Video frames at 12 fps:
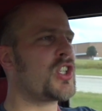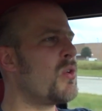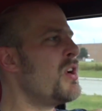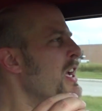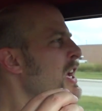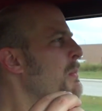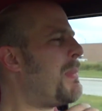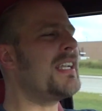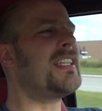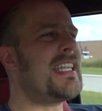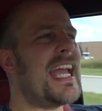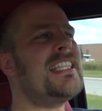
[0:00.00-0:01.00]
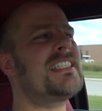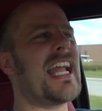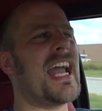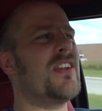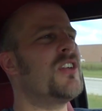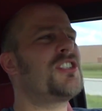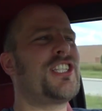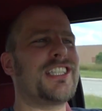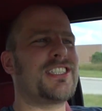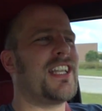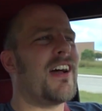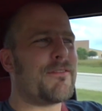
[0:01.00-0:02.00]
So by today's standards,
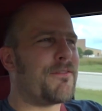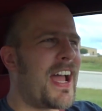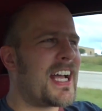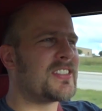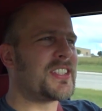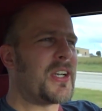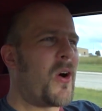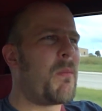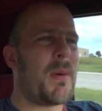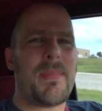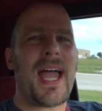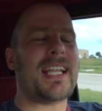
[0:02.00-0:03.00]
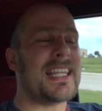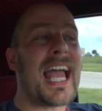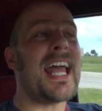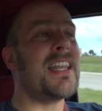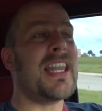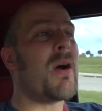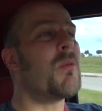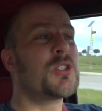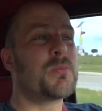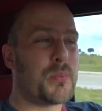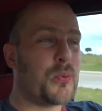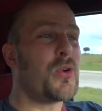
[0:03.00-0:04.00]
that's not fast at all, but back then, that
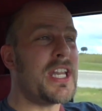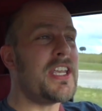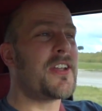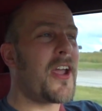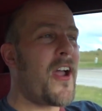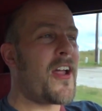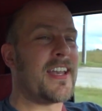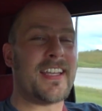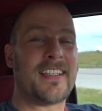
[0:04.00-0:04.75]
was pretty good.